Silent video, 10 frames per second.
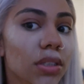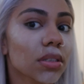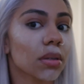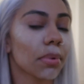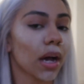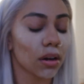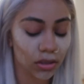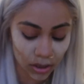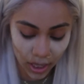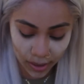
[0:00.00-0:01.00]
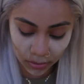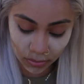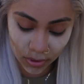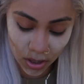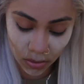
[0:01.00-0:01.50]
just a powder? I
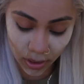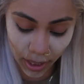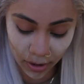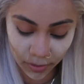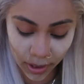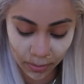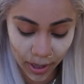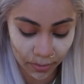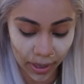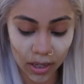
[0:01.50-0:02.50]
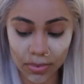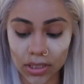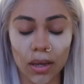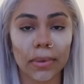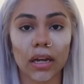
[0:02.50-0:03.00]
don't know. Like, I feel like my makeup is
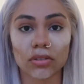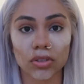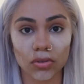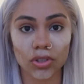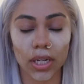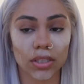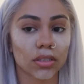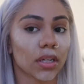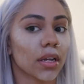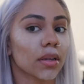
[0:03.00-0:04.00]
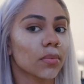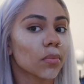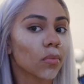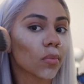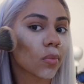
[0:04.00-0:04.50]
coming out so trash today.
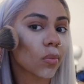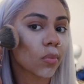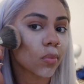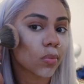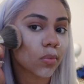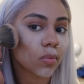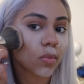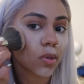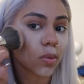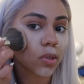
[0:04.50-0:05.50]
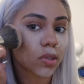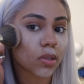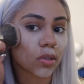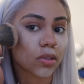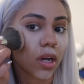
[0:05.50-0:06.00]
So I'm just
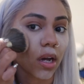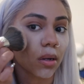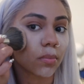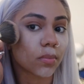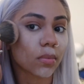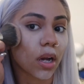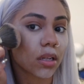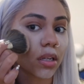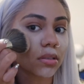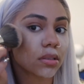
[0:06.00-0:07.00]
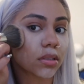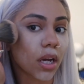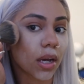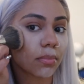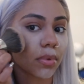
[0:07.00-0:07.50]
gonna dab. I like to
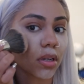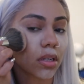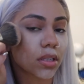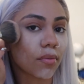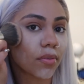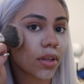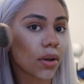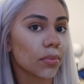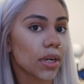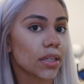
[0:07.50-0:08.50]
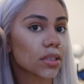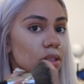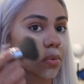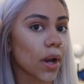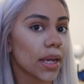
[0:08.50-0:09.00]
dab because I feel like when I
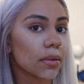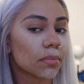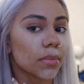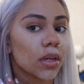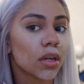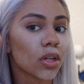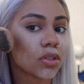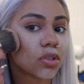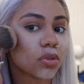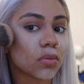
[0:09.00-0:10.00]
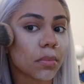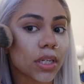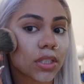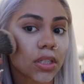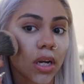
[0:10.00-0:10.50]
swipe, too
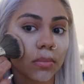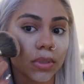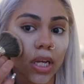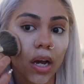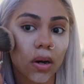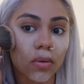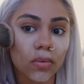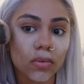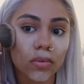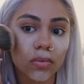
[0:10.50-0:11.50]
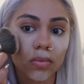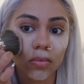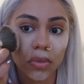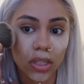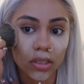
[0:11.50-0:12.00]
much comes out
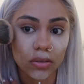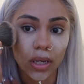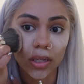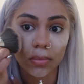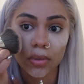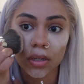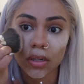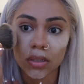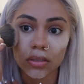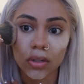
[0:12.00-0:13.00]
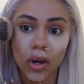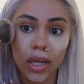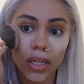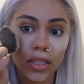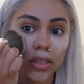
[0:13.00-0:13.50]
when I swipe. So
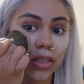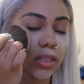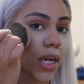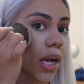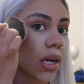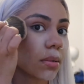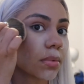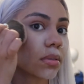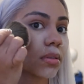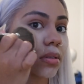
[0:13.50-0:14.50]
I like to dab.